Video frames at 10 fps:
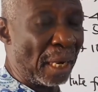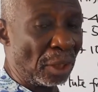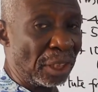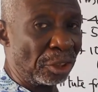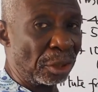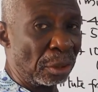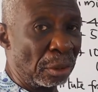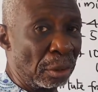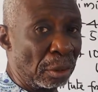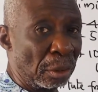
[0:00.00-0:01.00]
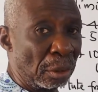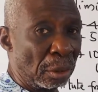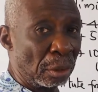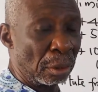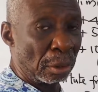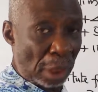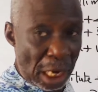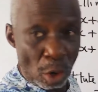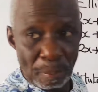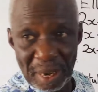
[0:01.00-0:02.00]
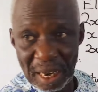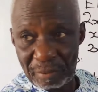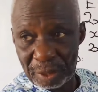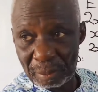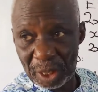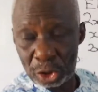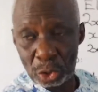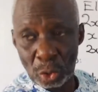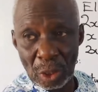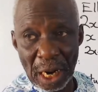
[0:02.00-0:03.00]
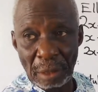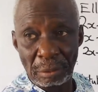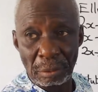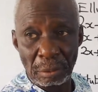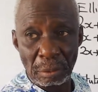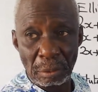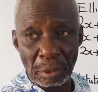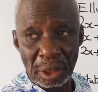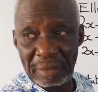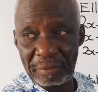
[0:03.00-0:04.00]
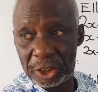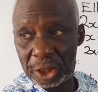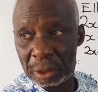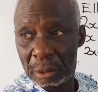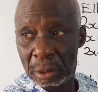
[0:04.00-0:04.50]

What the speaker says: out this. I hope everybody's through now. Davidson,